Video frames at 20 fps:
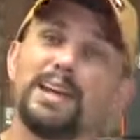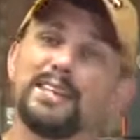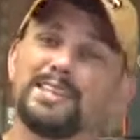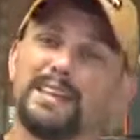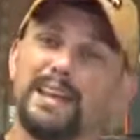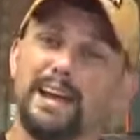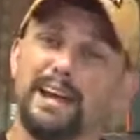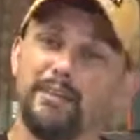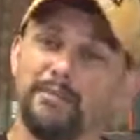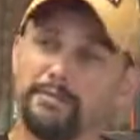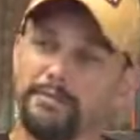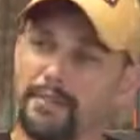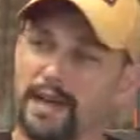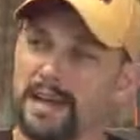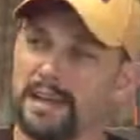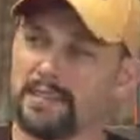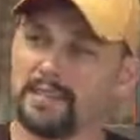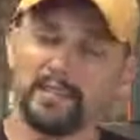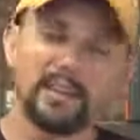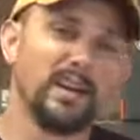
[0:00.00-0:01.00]
as to how
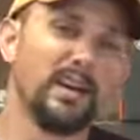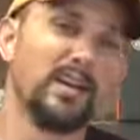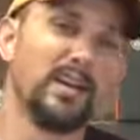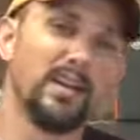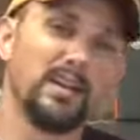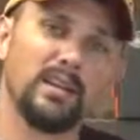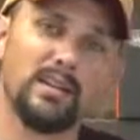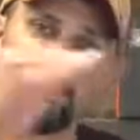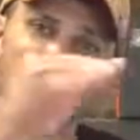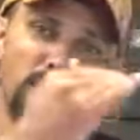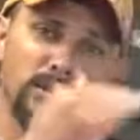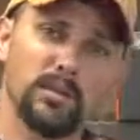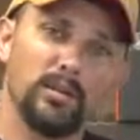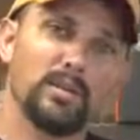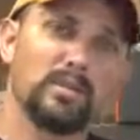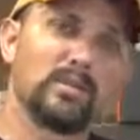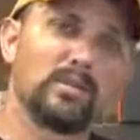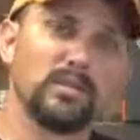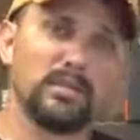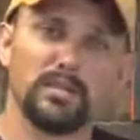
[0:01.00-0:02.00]
fast
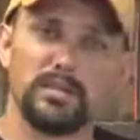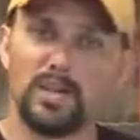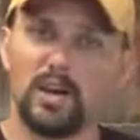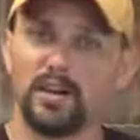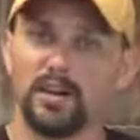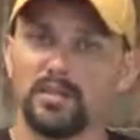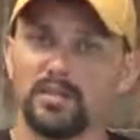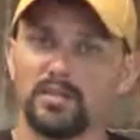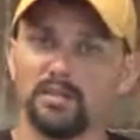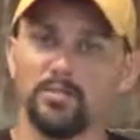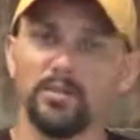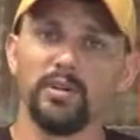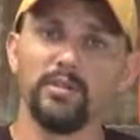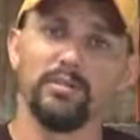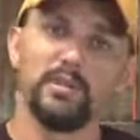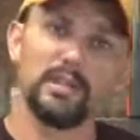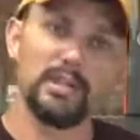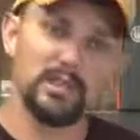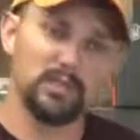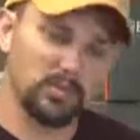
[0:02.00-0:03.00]
your targets are
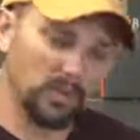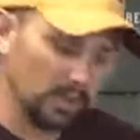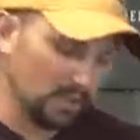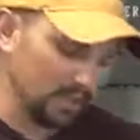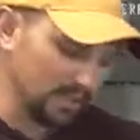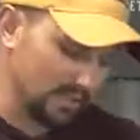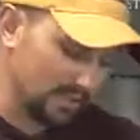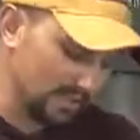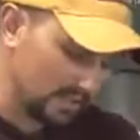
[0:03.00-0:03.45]
moving as well as the